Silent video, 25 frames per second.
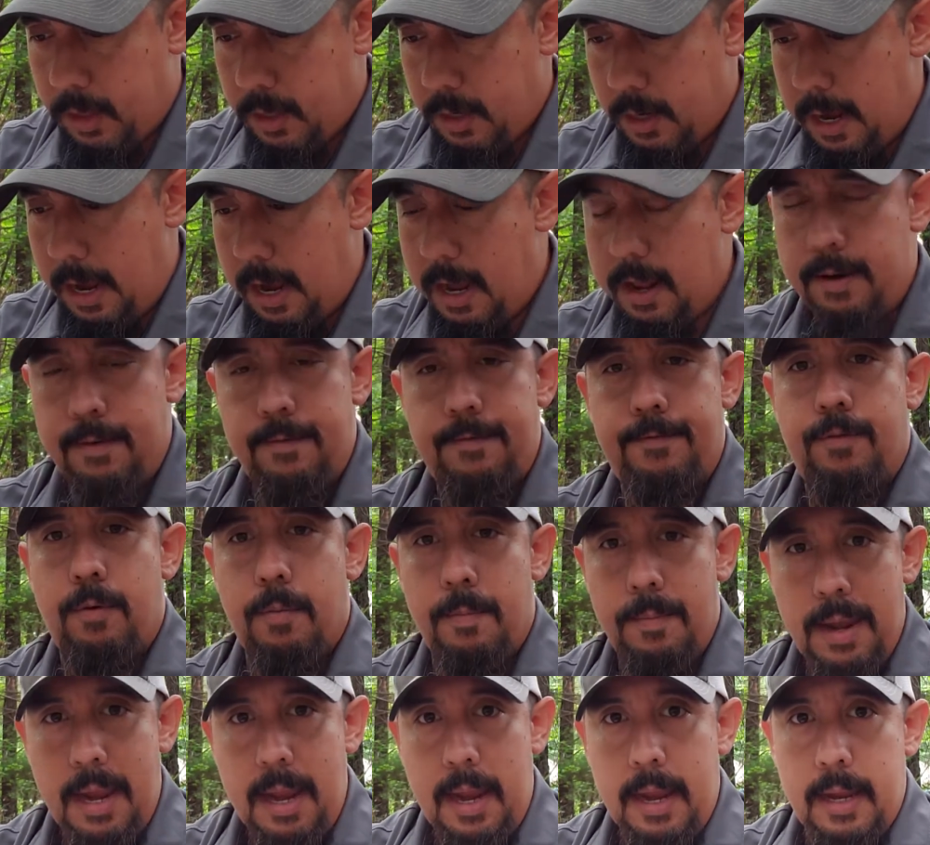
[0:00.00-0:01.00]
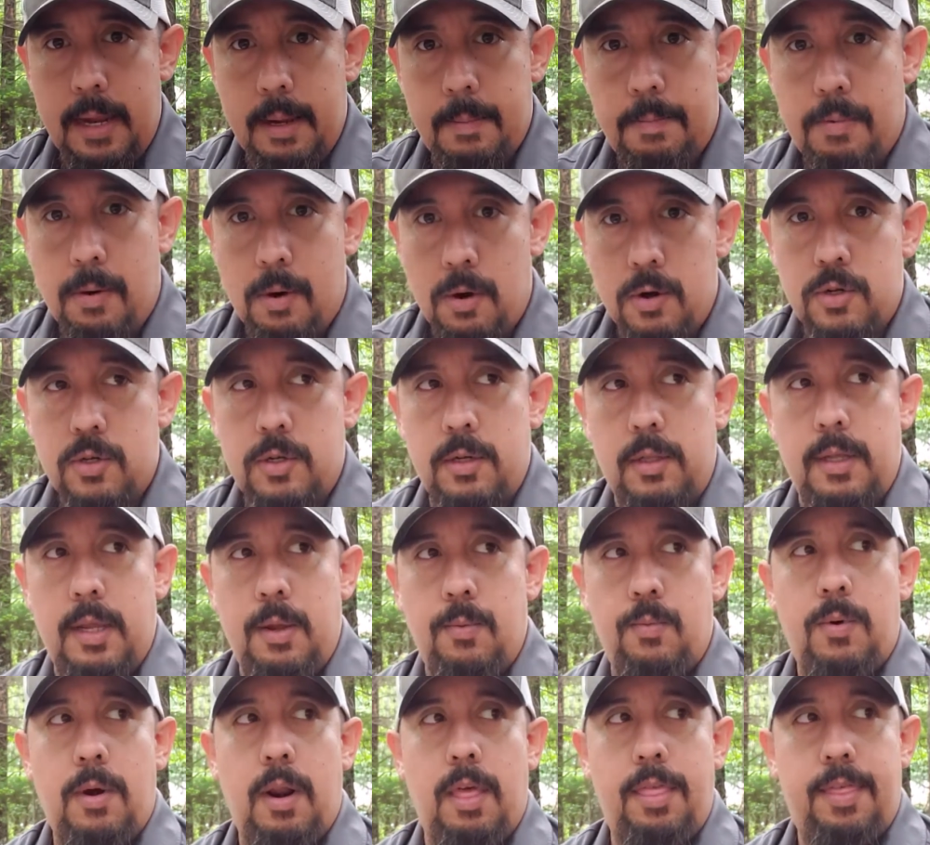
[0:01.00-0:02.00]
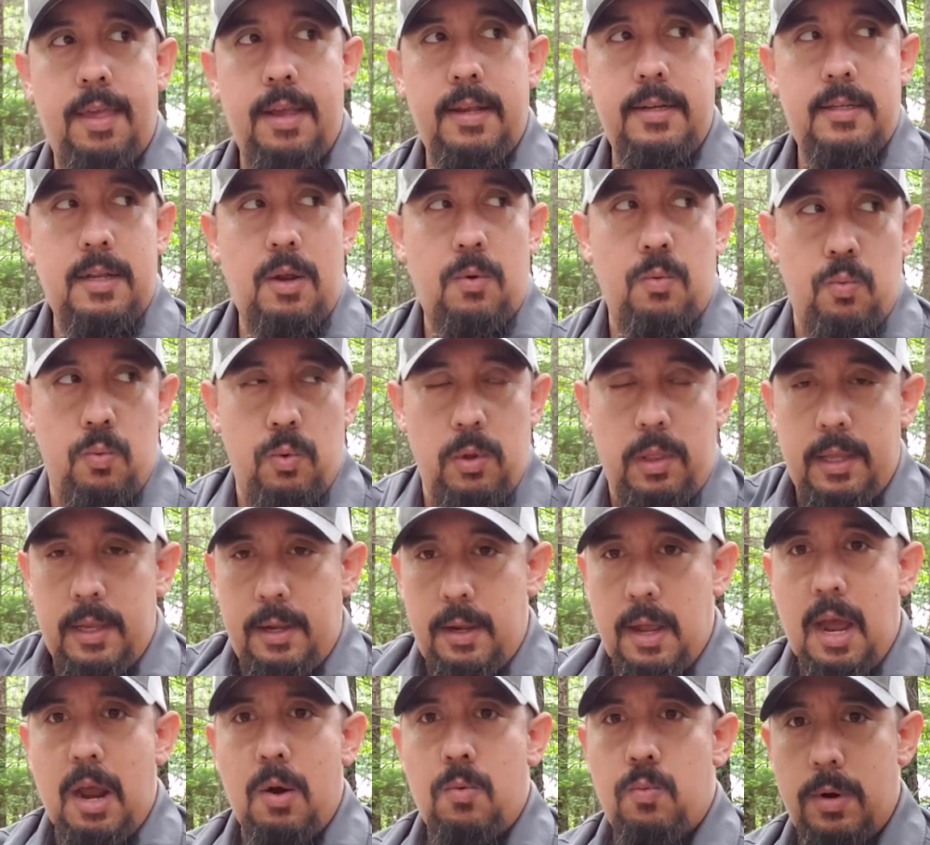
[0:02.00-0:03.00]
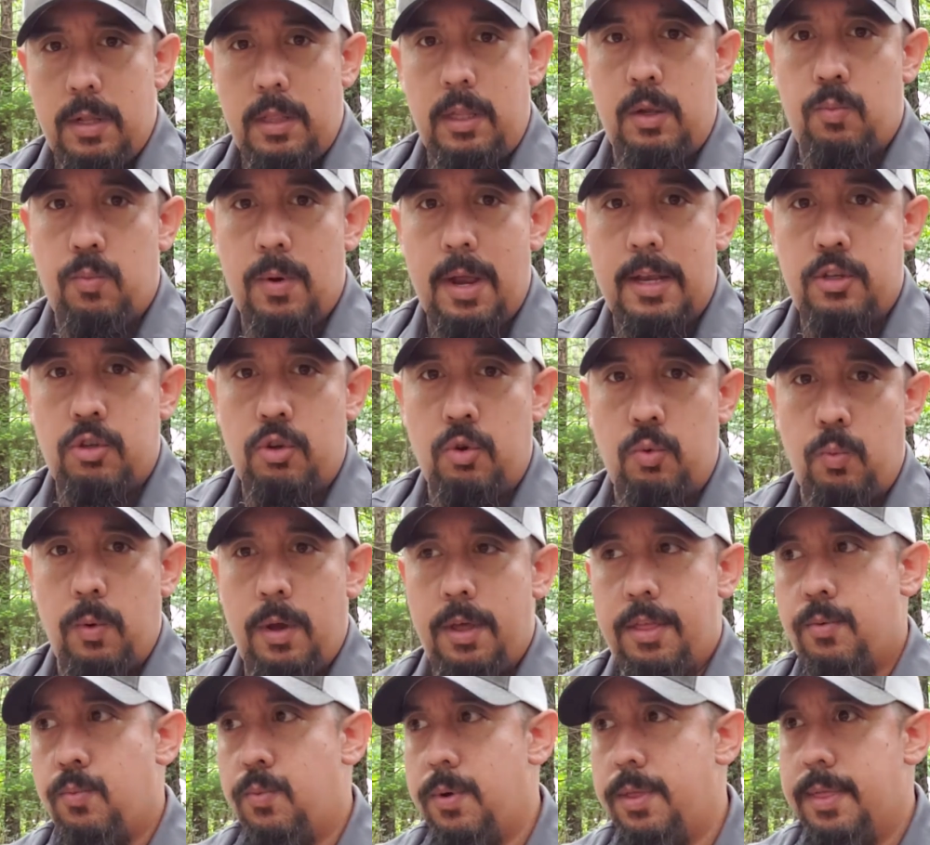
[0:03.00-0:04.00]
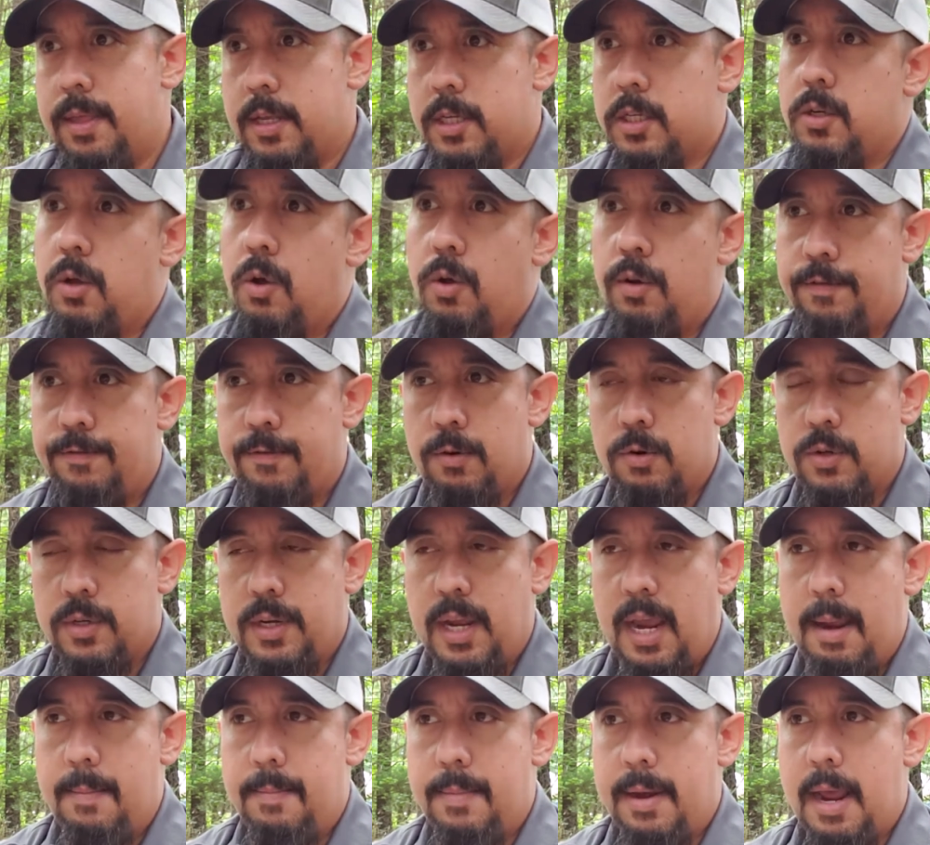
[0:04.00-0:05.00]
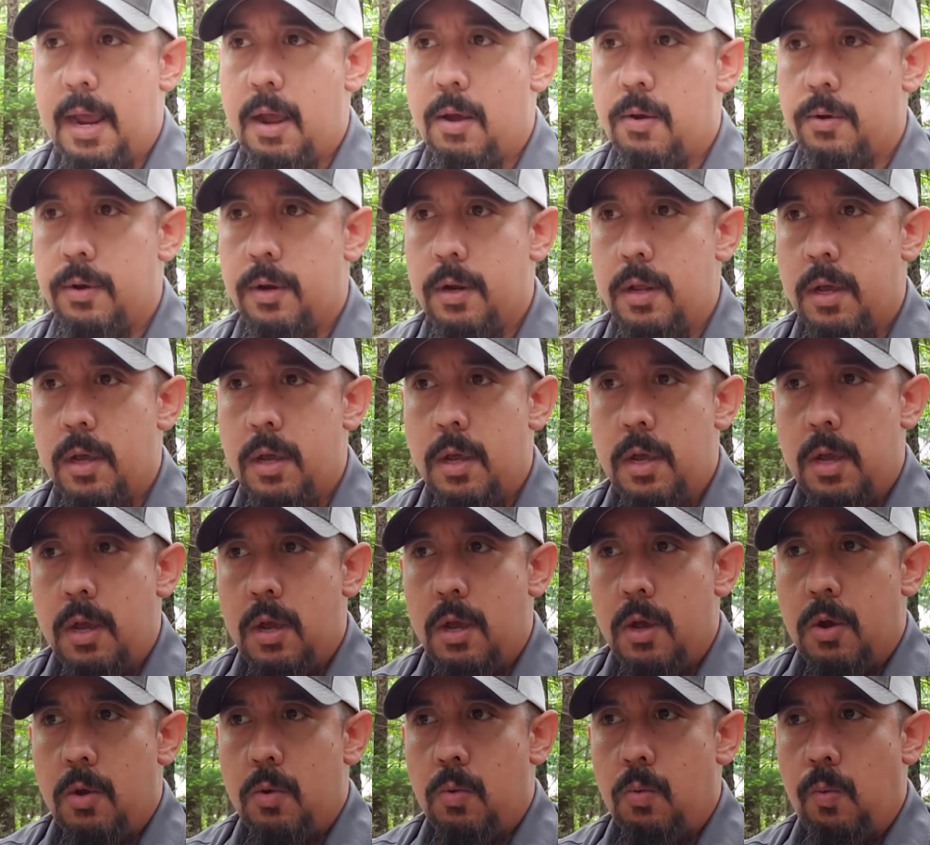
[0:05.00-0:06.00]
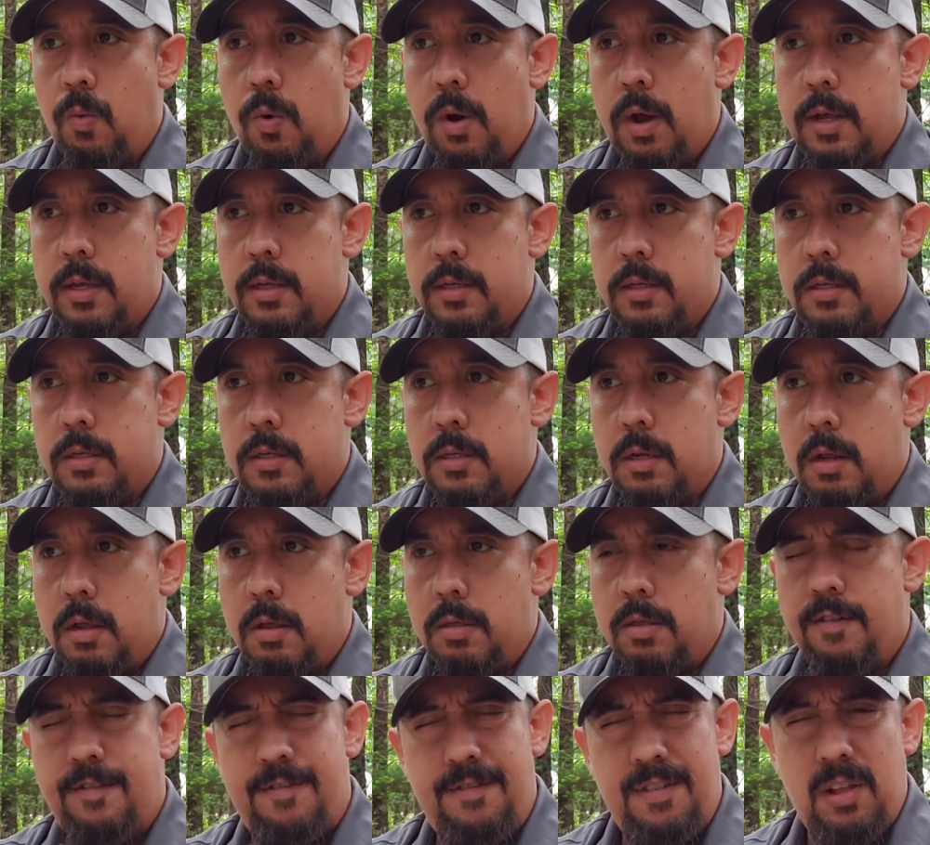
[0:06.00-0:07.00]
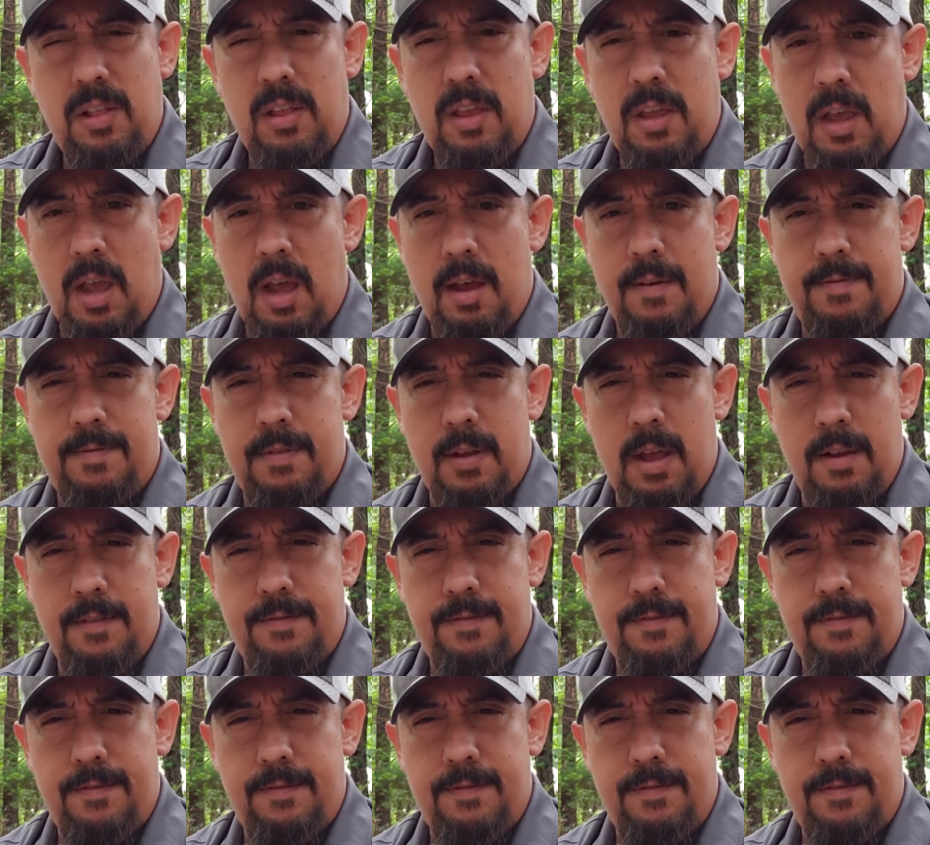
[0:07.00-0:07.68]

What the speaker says: And for me personally, one of the things that I really wrestled with when this all first came down was the feeling of